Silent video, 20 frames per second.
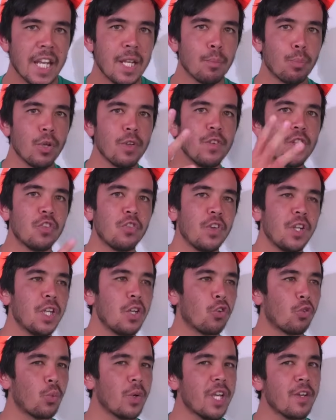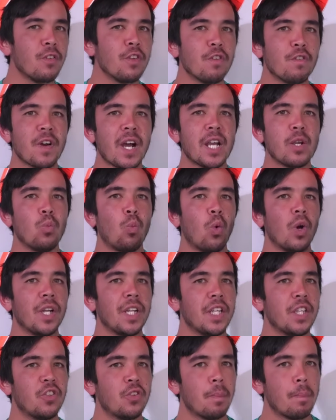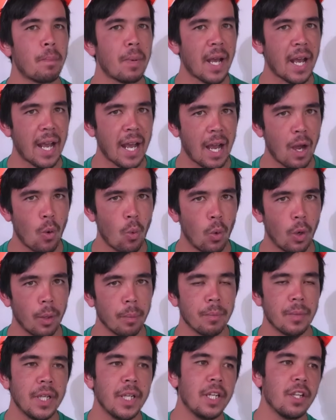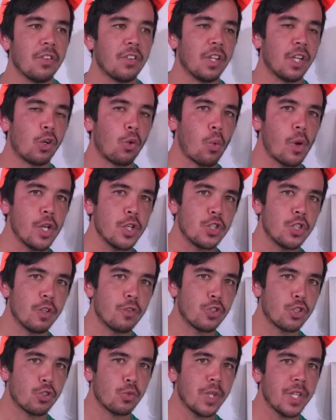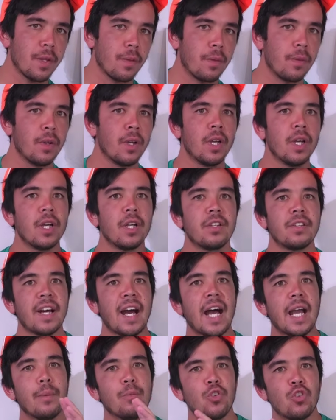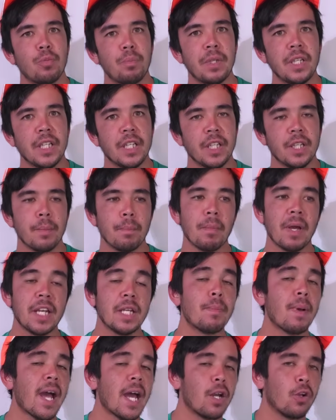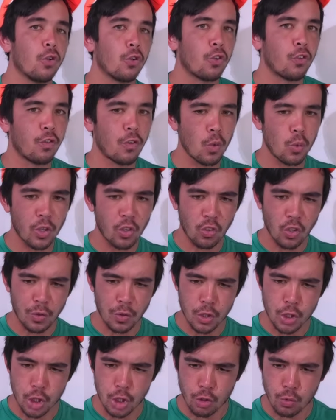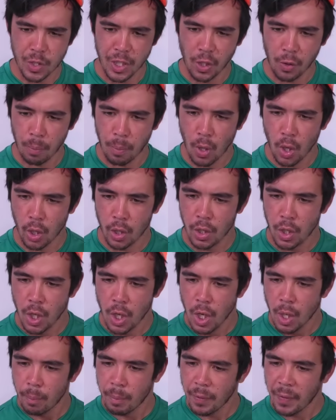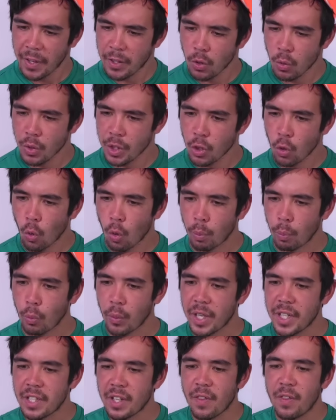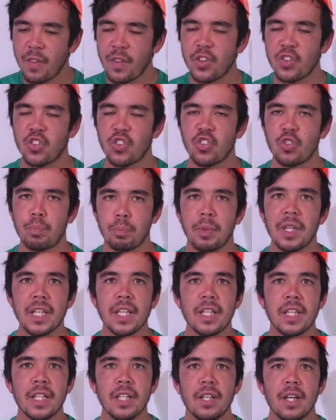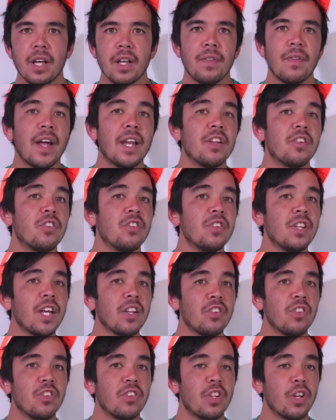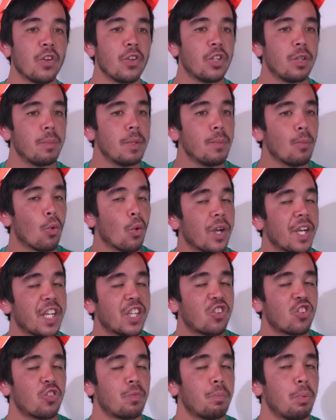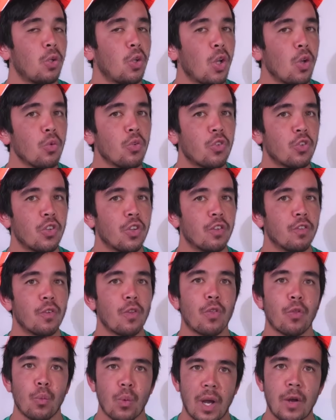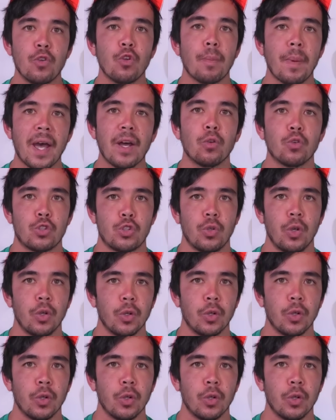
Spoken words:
In previous videos, we have defined what is power. It is an equation of strength times speed. Many paddlers focus on the strength part, but they don't incorporate the speed that is necessary to be more explosive throughout your paddle stroke.